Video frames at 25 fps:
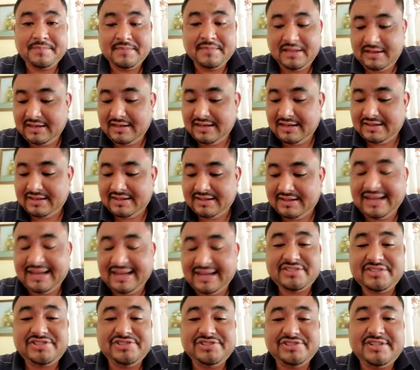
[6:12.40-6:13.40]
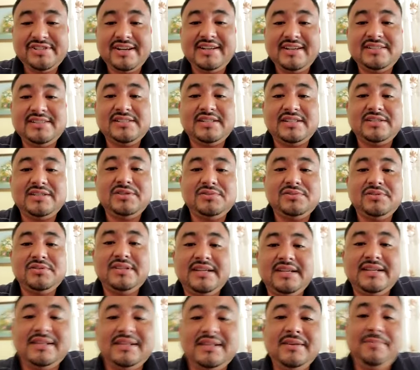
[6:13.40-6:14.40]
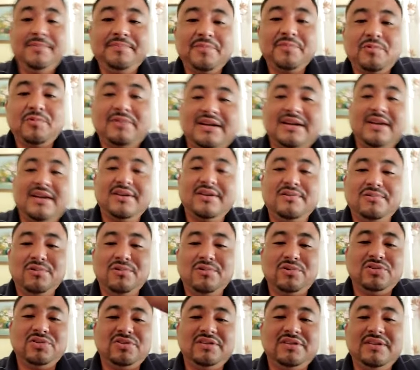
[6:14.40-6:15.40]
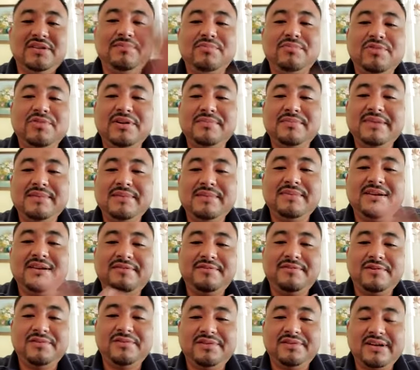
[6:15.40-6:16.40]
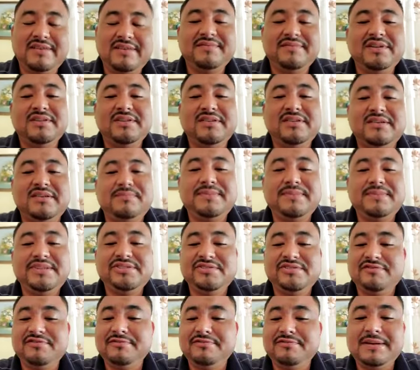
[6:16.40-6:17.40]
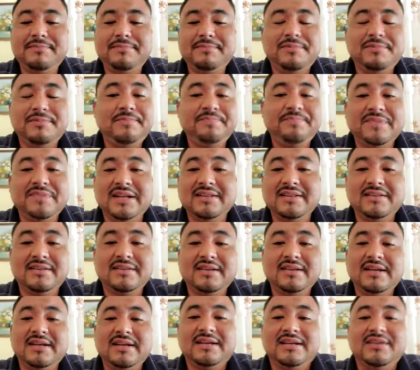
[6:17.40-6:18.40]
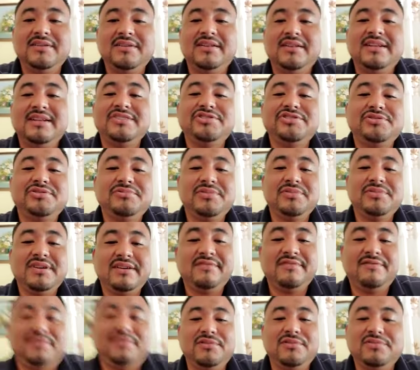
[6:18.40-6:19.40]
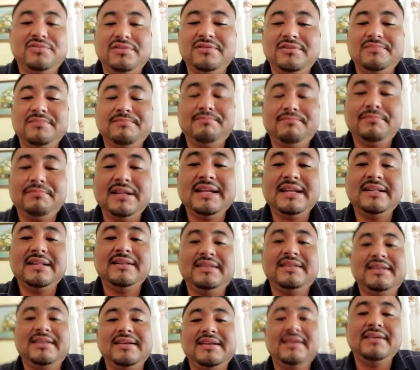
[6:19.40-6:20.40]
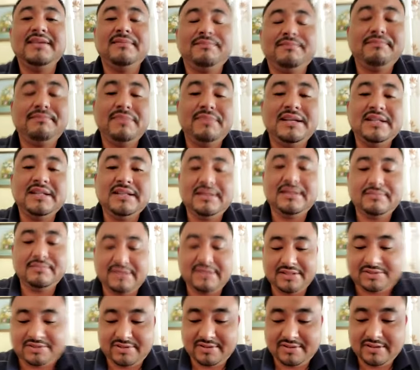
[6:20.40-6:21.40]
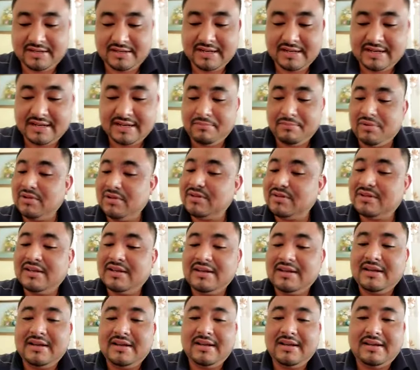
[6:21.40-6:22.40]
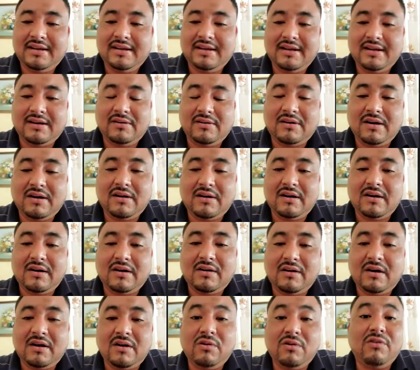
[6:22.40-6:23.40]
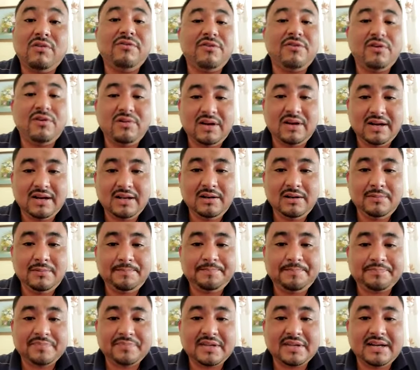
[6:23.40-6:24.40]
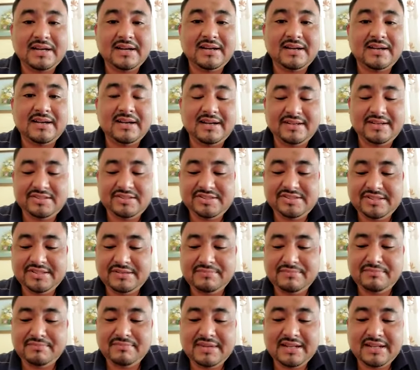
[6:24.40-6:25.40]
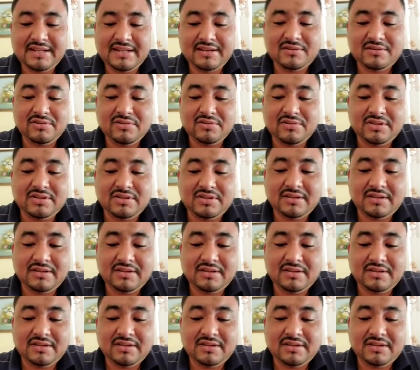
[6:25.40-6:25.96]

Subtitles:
like the exercise that you did where you wrote on the board, maybe if you could have it on a piece of paper, and the lesson would have flowed plenty better. But overall, I see many good